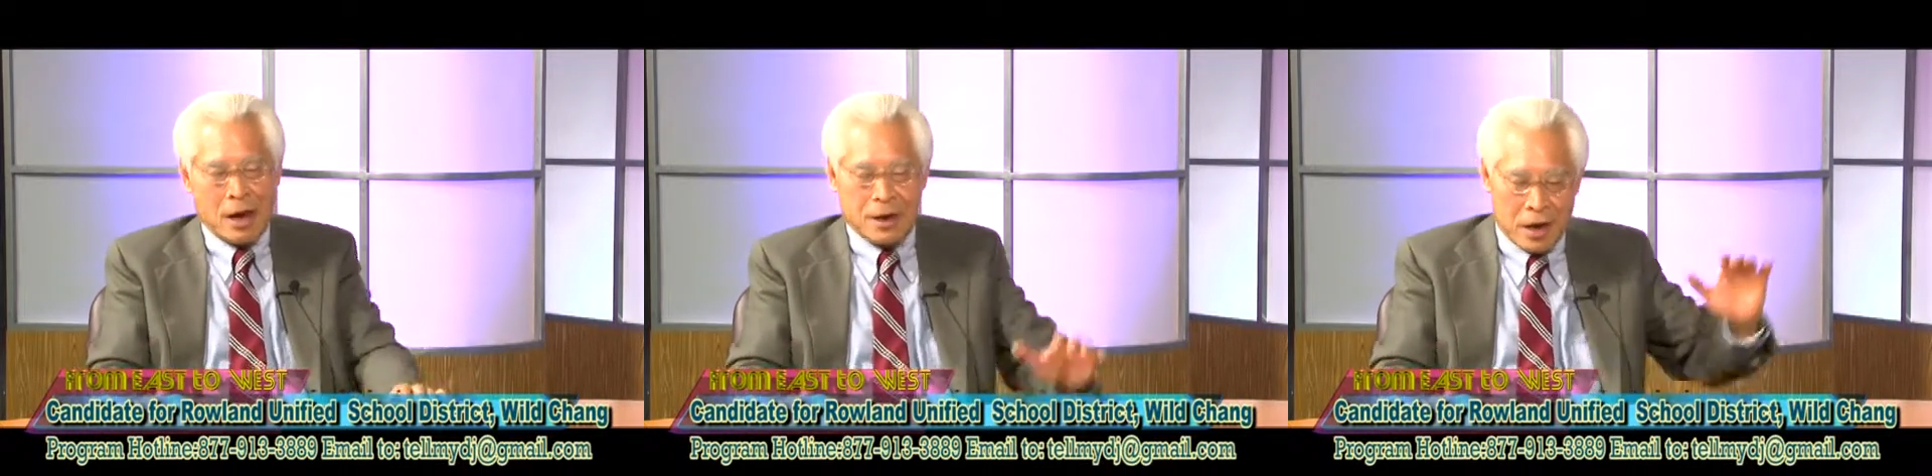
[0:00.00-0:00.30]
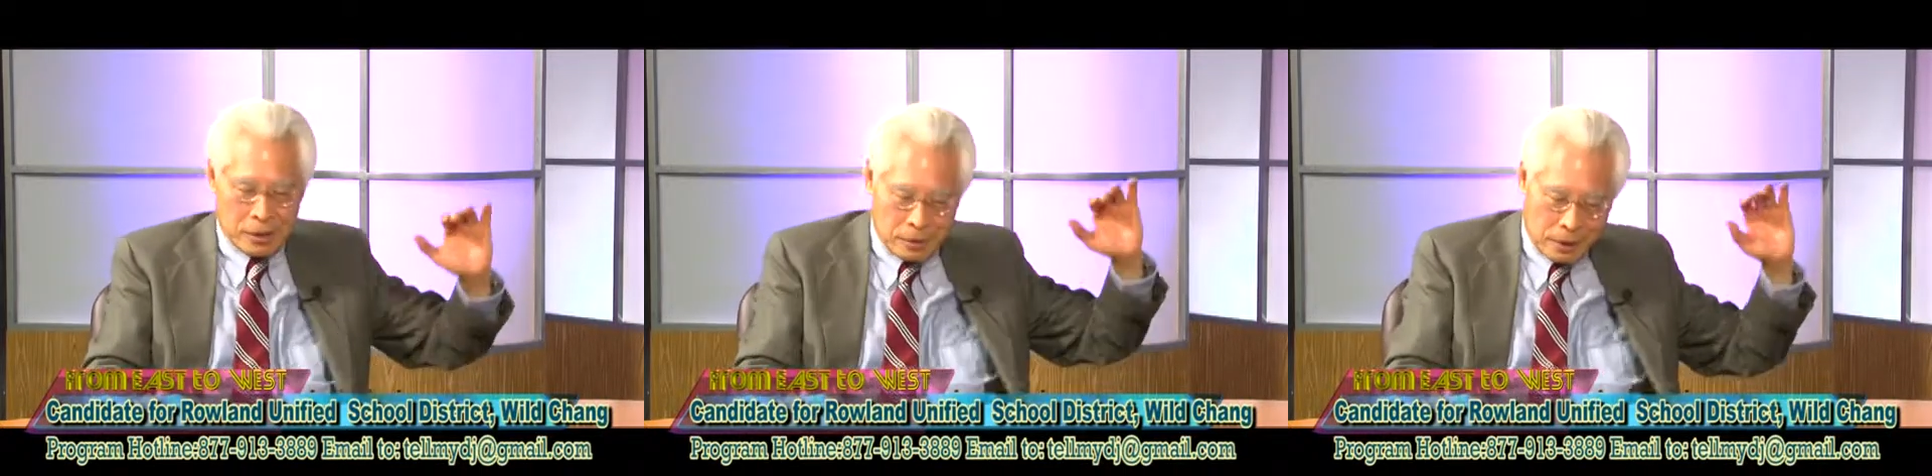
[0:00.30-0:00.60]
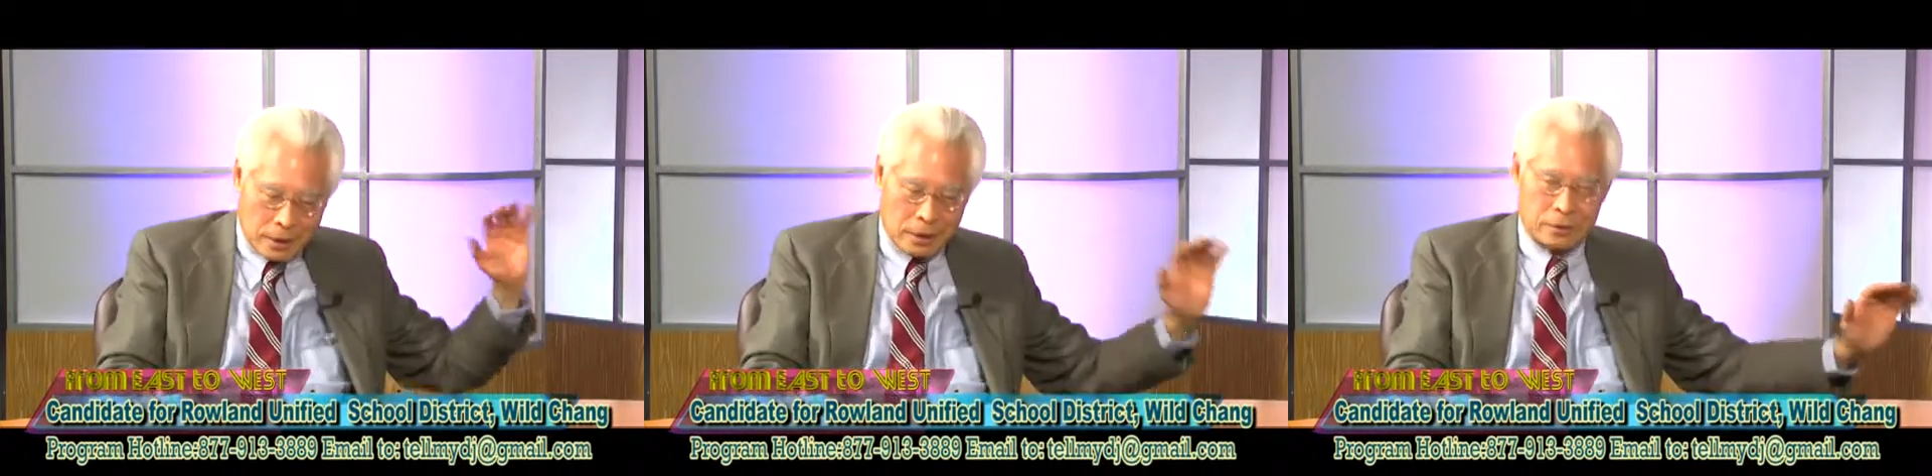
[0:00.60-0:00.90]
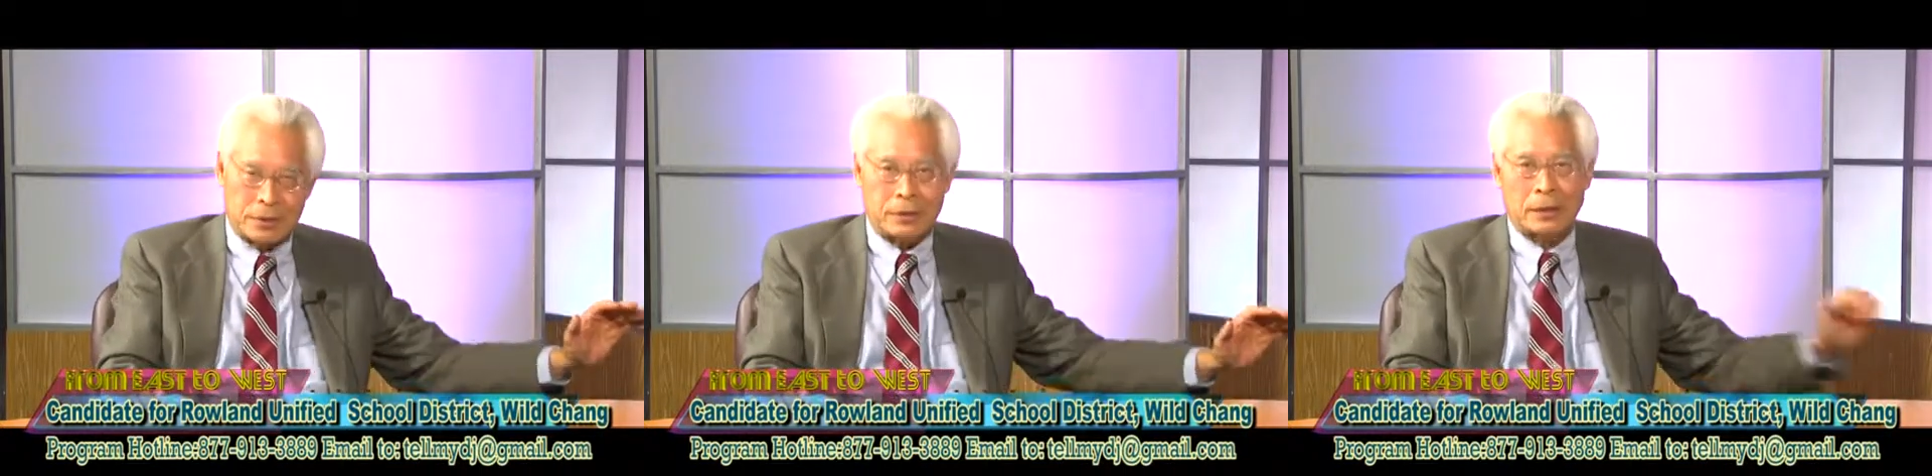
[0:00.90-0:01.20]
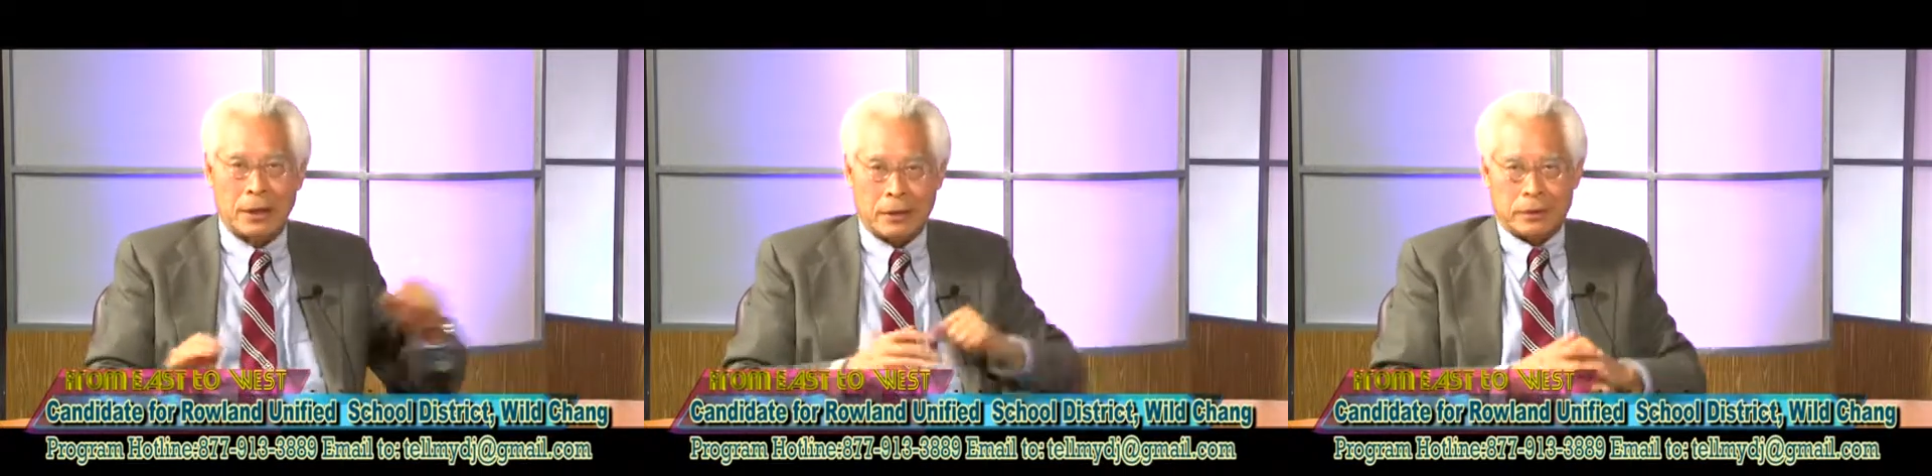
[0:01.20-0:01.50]
not to allow this
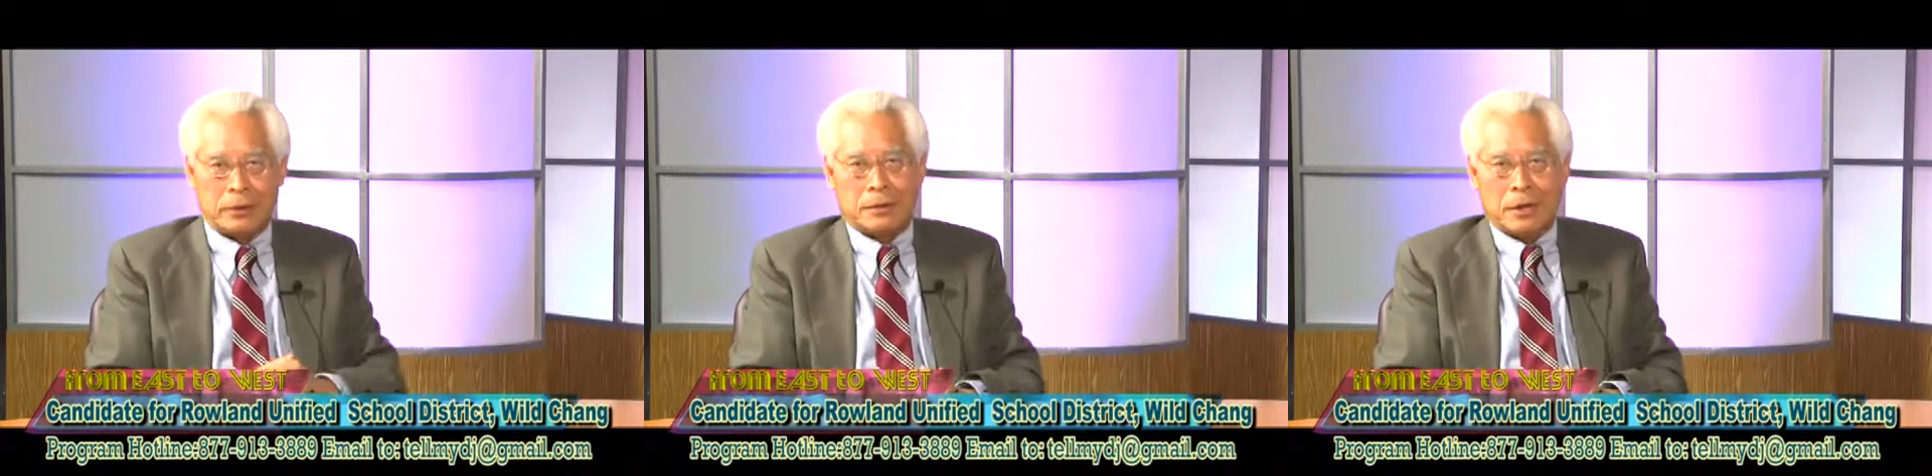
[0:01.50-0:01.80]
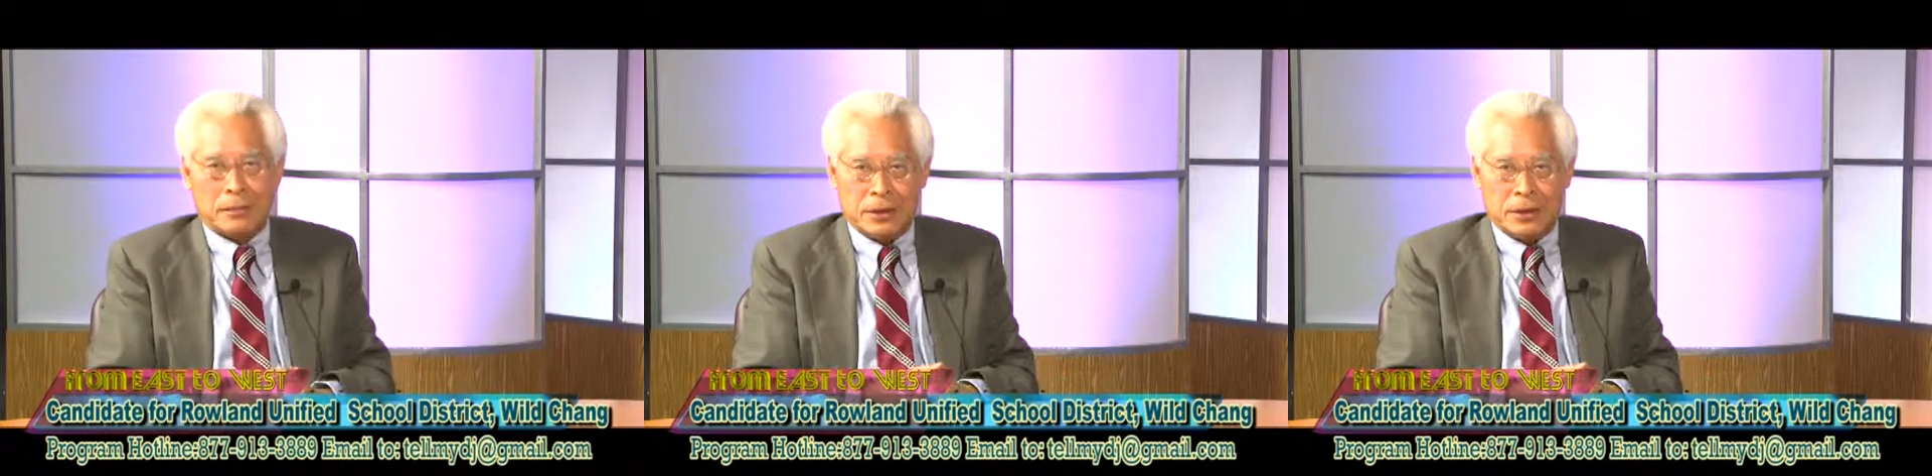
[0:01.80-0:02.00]
character to come